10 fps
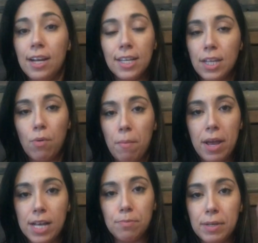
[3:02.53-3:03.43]
because I want
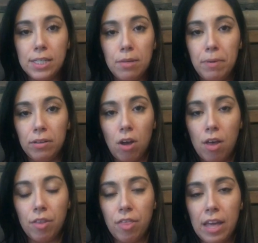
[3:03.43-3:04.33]
my husband to build
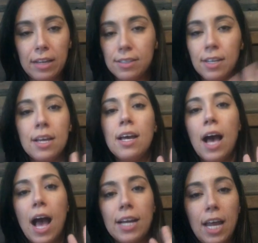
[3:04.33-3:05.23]
all the things.
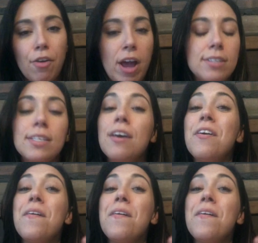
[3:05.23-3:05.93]
I digress.